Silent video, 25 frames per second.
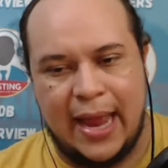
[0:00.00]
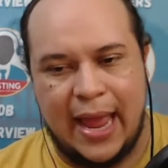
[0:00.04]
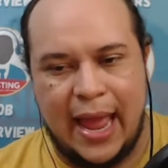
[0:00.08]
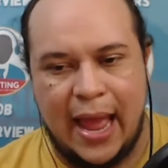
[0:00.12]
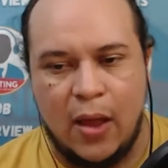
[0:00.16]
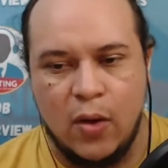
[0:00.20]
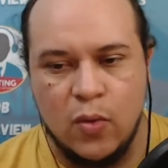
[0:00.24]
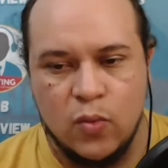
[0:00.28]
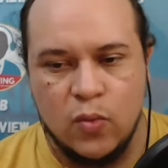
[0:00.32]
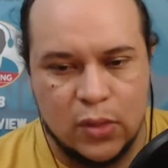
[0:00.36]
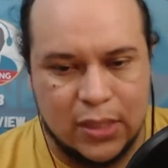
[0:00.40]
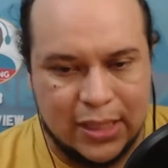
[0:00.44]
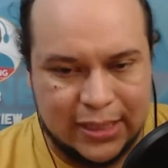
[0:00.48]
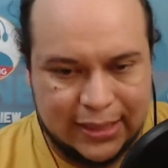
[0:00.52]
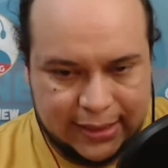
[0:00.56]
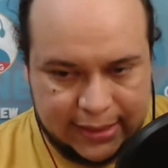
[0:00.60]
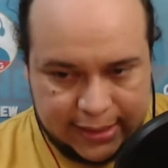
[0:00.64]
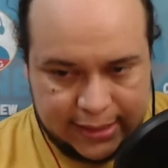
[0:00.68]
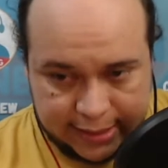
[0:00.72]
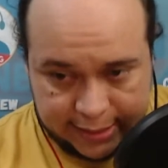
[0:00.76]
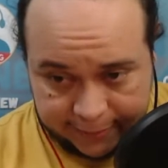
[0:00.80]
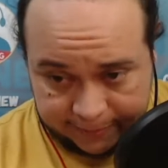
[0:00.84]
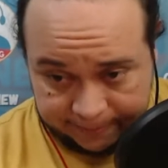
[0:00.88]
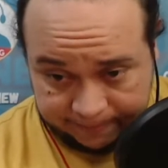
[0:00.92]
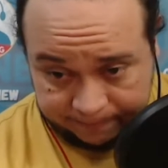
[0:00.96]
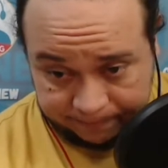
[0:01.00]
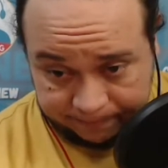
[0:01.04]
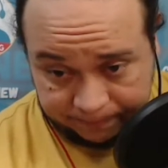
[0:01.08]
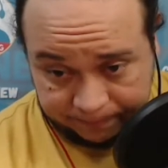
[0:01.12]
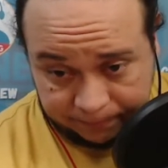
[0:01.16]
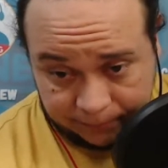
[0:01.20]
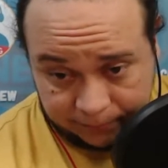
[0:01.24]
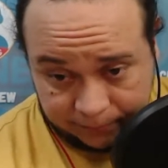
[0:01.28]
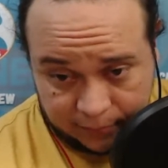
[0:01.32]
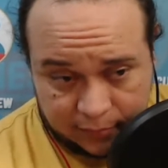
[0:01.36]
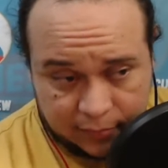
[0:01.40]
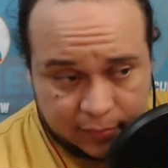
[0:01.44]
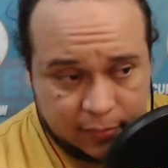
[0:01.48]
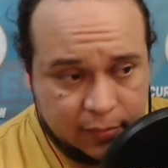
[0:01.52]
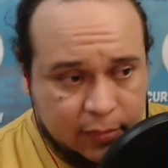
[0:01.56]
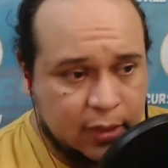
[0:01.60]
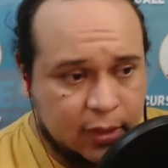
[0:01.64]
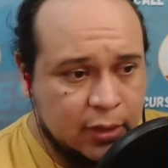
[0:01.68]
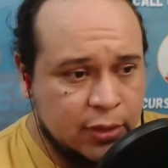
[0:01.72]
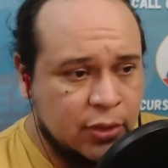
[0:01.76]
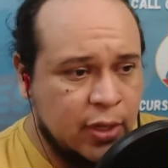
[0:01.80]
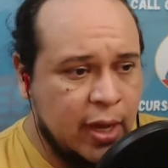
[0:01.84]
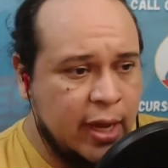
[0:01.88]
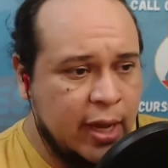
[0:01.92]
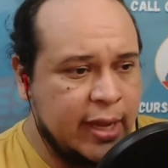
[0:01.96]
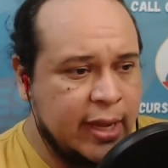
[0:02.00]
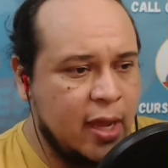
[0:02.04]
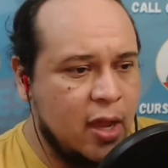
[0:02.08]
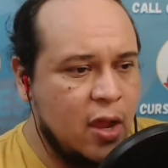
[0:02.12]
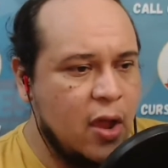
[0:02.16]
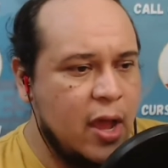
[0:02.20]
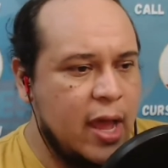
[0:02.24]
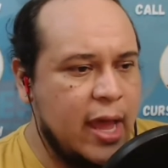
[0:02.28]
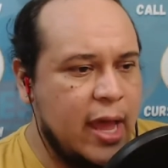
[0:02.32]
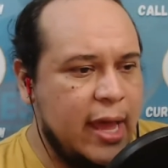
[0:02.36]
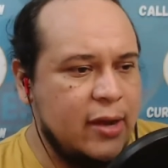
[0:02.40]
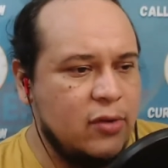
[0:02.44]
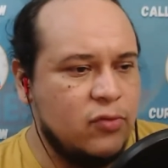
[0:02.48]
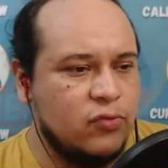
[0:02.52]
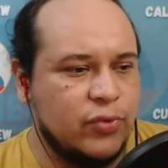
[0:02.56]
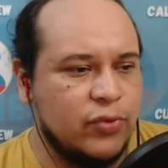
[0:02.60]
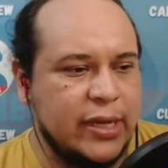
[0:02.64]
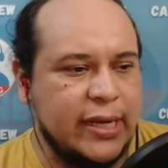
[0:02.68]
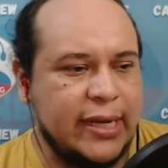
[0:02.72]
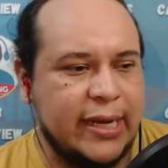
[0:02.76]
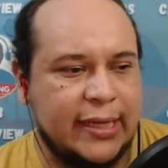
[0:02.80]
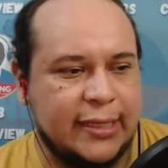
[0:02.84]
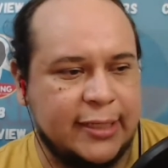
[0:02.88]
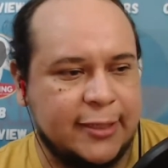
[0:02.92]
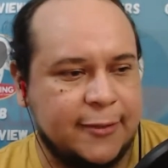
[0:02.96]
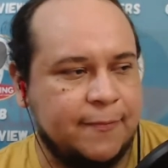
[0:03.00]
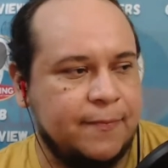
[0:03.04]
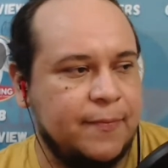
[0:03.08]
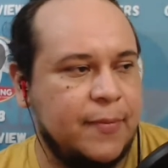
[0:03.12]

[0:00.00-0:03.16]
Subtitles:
how was it? So I can go ahead and read it.